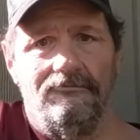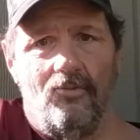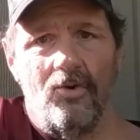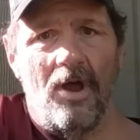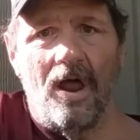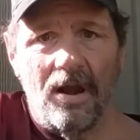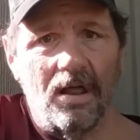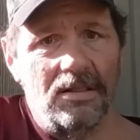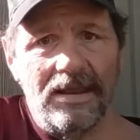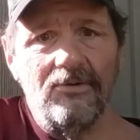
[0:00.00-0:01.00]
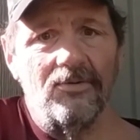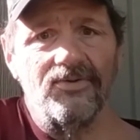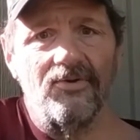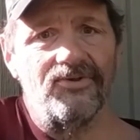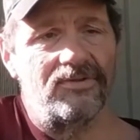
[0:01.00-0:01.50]
We're not all equal,
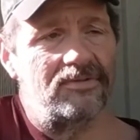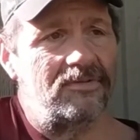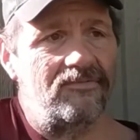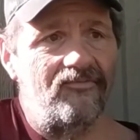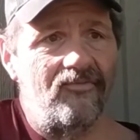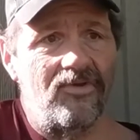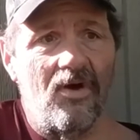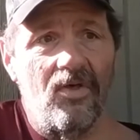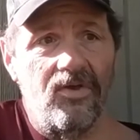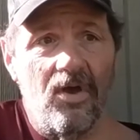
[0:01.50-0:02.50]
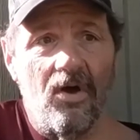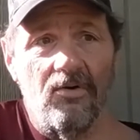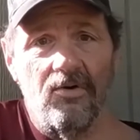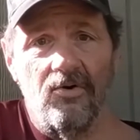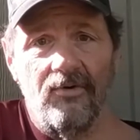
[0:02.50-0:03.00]
so for
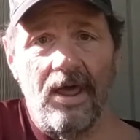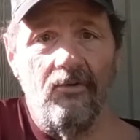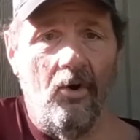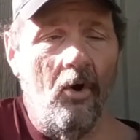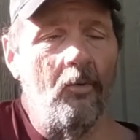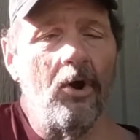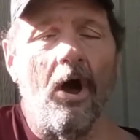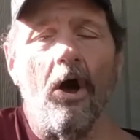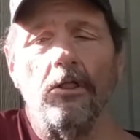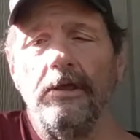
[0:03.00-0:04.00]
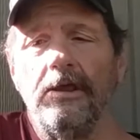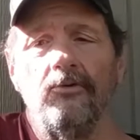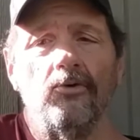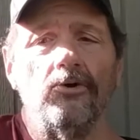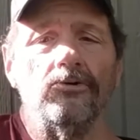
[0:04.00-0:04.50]
y'all going around, oh, we're all
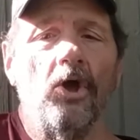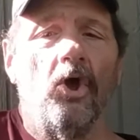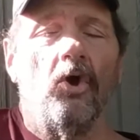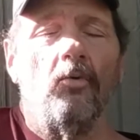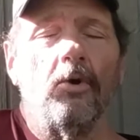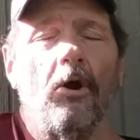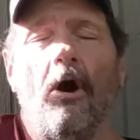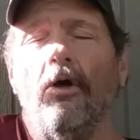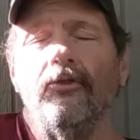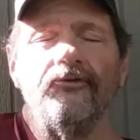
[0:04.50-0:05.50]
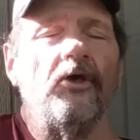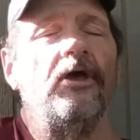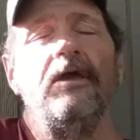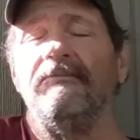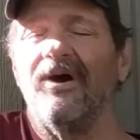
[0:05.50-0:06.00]
equal, we're all the
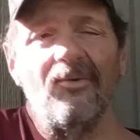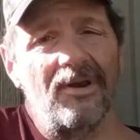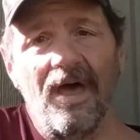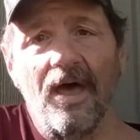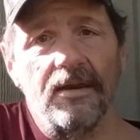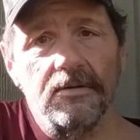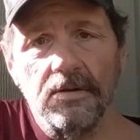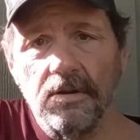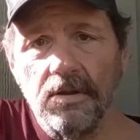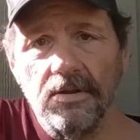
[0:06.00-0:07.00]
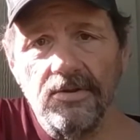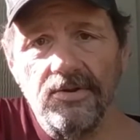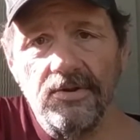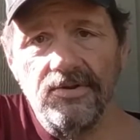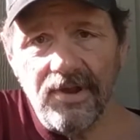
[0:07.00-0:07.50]
same. No, we're not.
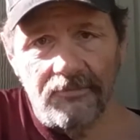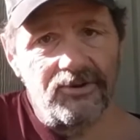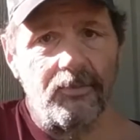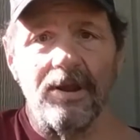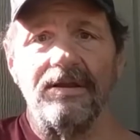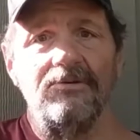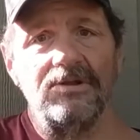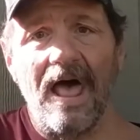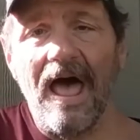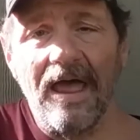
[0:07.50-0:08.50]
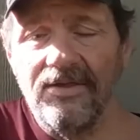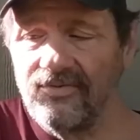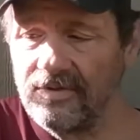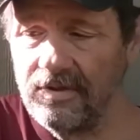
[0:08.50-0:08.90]
Stop spreading those lies.